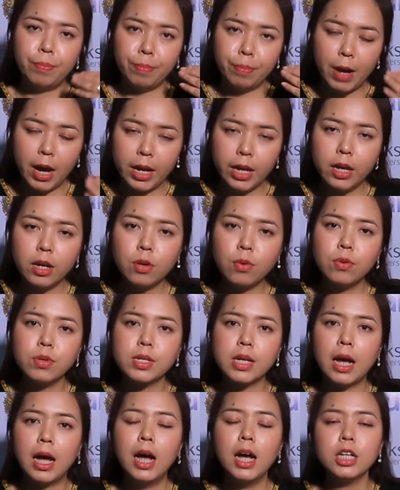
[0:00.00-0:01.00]
By
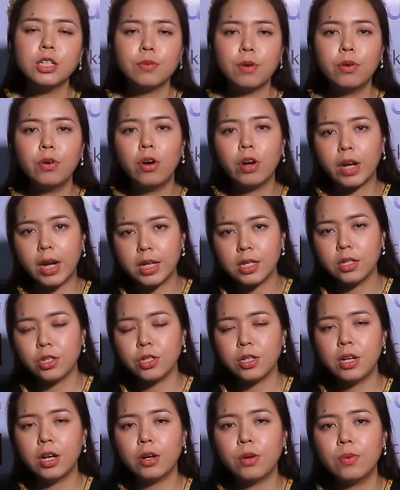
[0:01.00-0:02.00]
Goza, to our
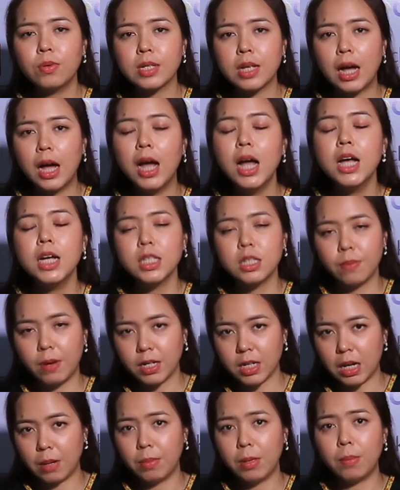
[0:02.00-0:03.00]
organization Goza, to
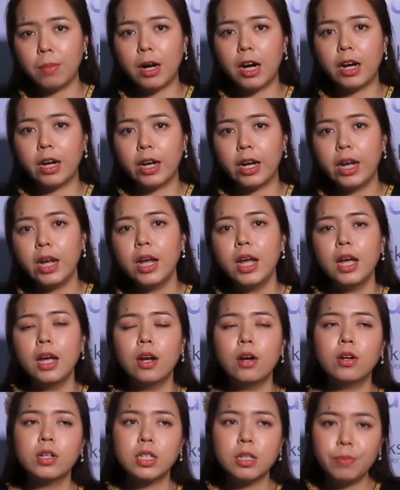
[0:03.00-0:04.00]
Madame Mare,
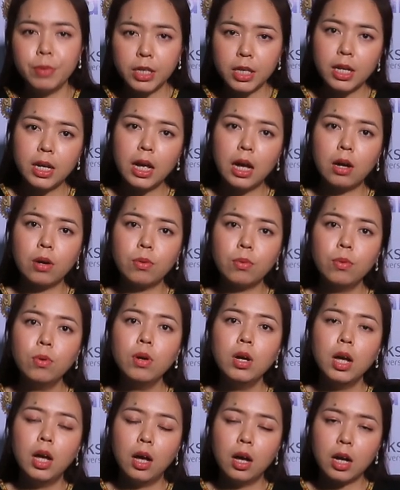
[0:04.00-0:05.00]
or
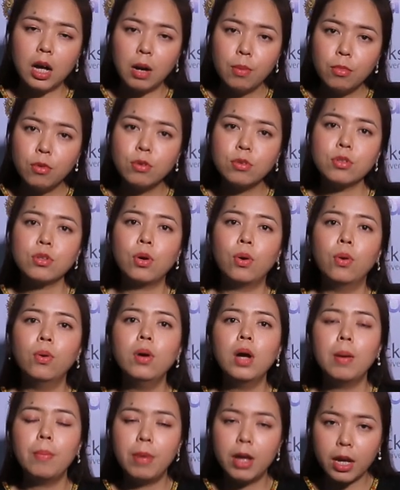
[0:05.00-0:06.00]
Dibetanago, a
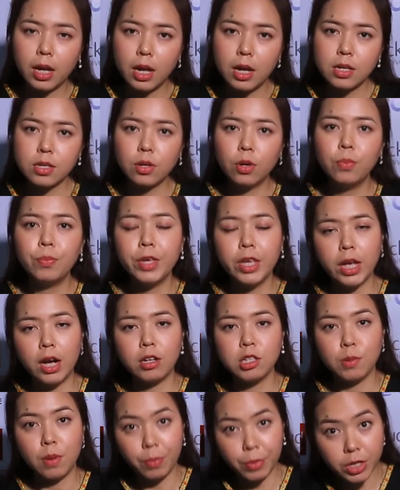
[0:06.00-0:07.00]
Camozo, a Manganzo,
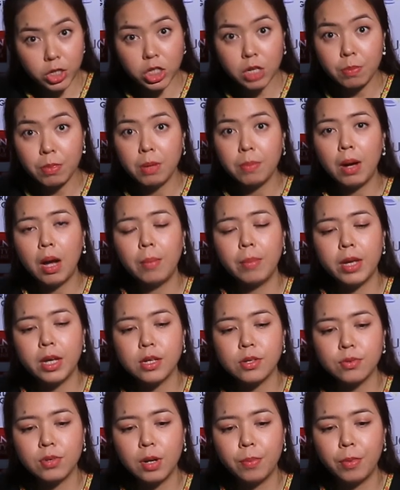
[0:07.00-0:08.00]
Tian, to my patient be my
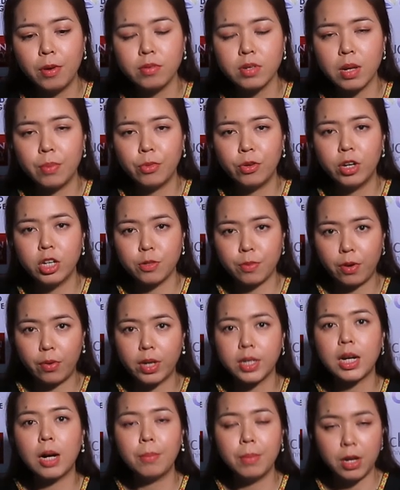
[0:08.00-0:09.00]
maze, or upon some unit of
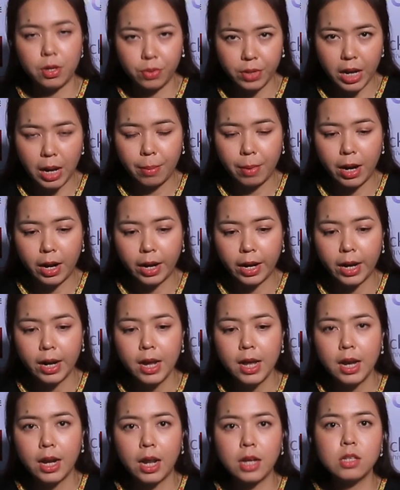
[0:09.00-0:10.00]
our Dama Luyabare.
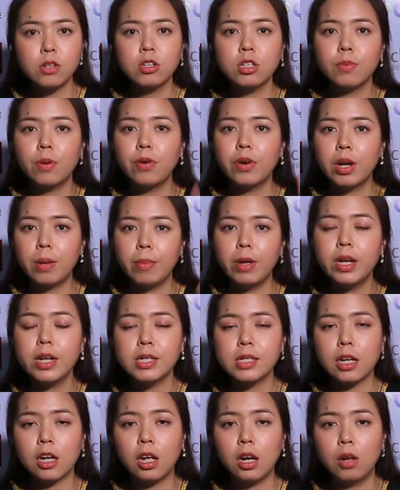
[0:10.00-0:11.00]
That's the tomorrow
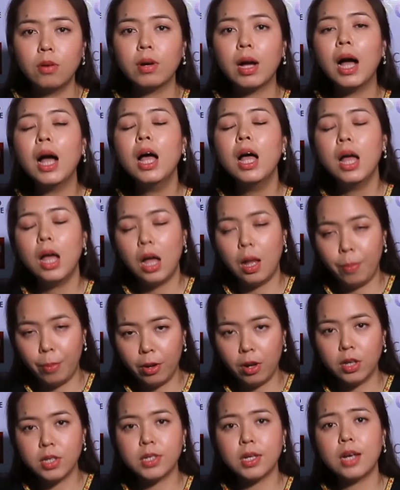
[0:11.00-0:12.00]
Namenic Galonga,
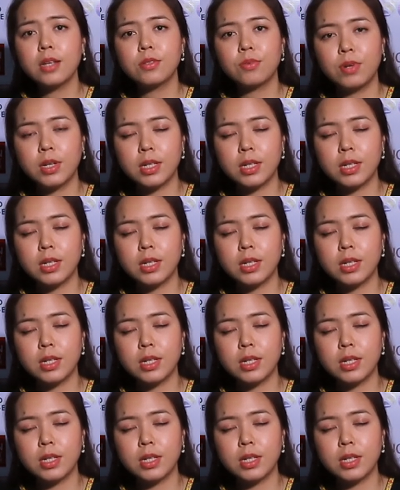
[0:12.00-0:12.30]
apologize to